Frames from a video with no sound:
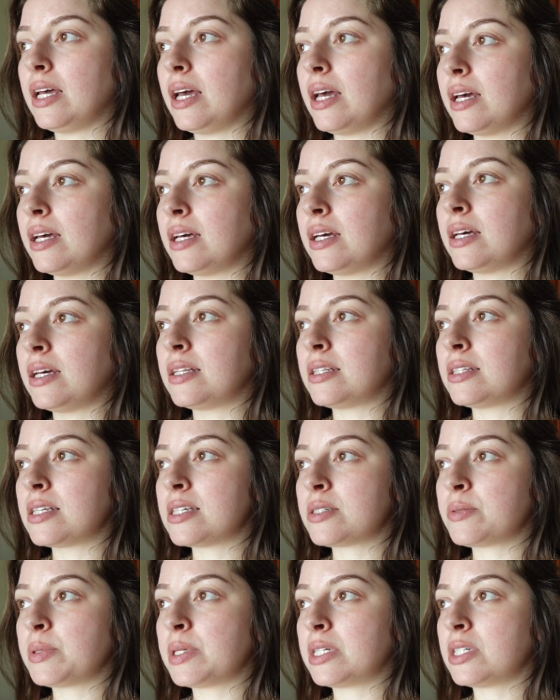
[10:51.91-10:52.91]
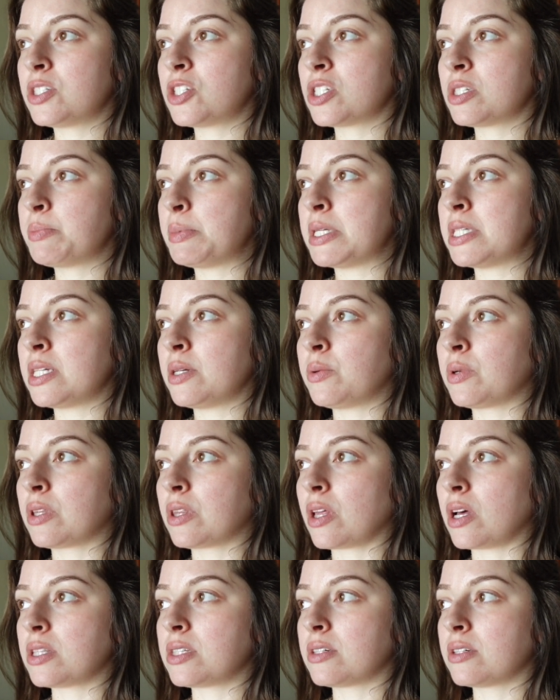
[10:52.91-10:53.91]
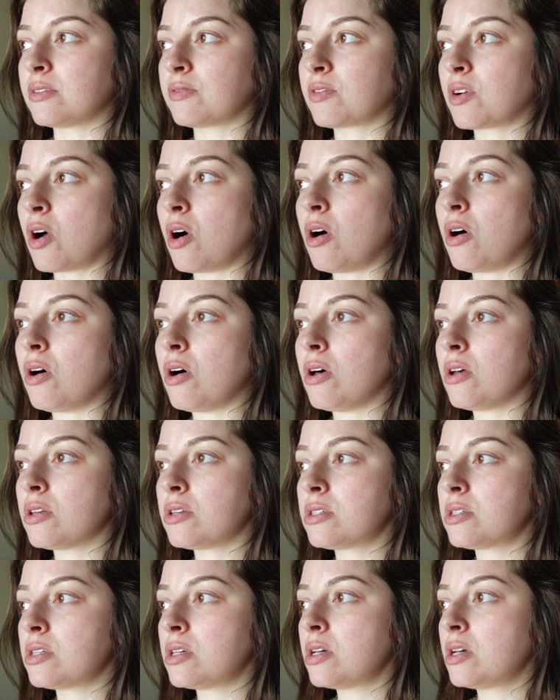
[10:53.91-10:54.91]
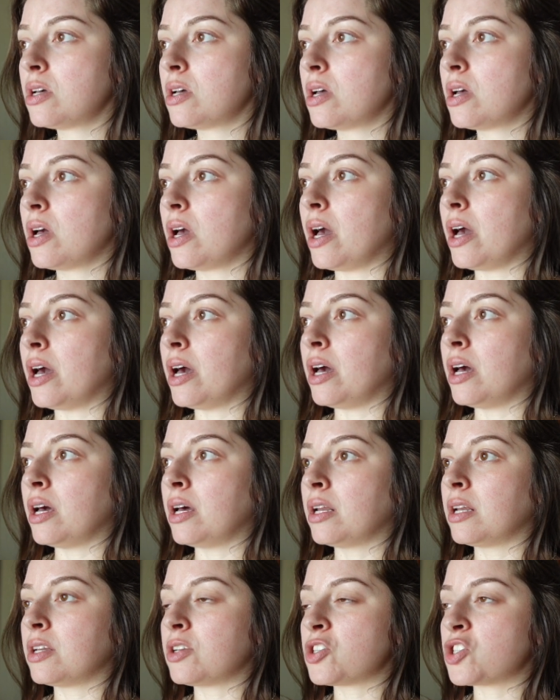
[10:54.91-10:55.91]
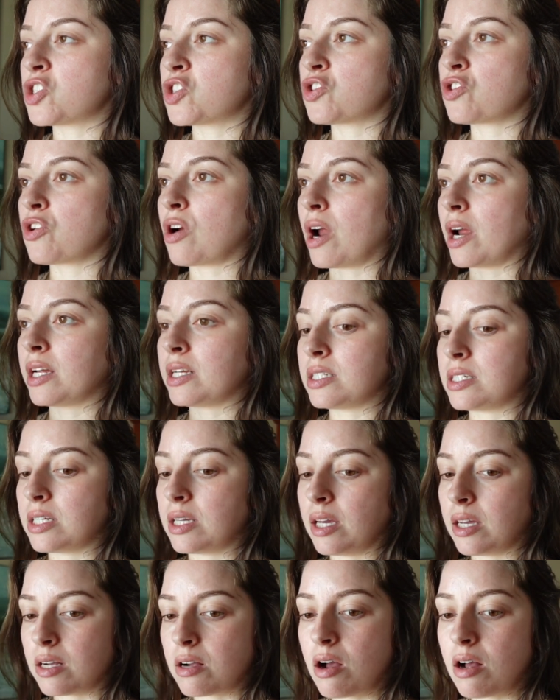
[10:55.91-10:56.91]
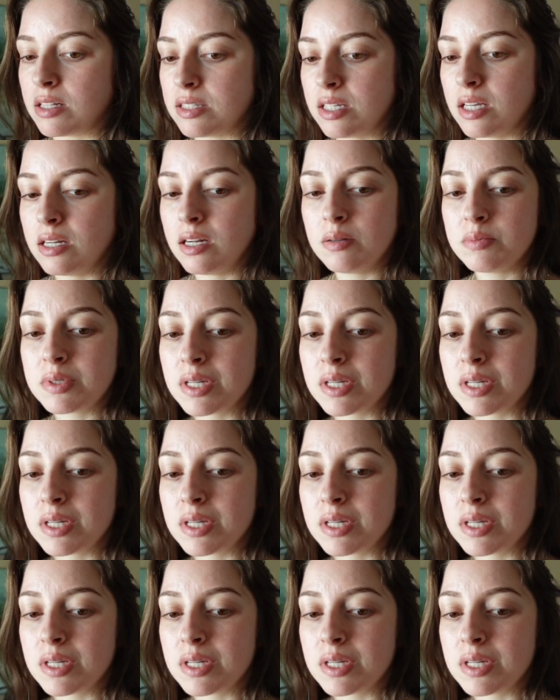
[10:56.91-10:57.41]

And this week is just busy with lots of calls and just trying to get content up.